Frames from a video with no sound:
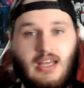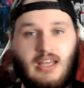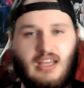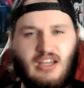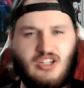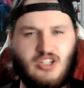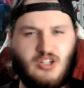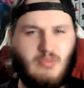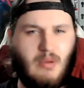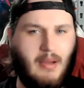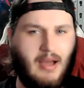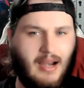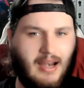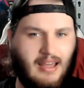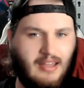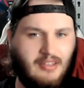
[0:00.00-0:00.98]
You know, for
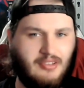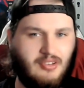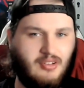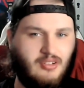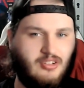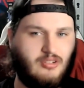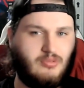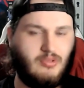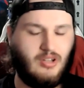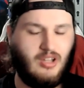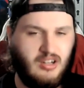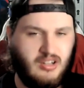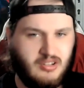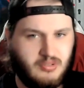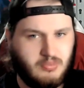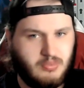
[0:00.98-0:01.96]
podcasts. This one
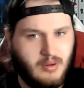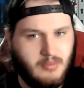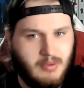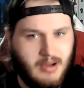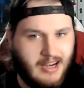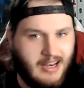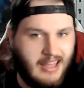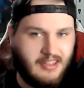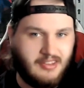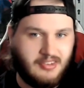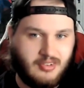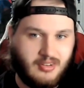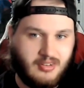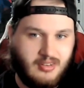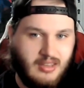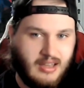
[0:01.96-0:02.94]
is for podcasts.
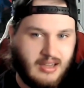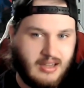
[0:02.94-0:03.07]
See you later.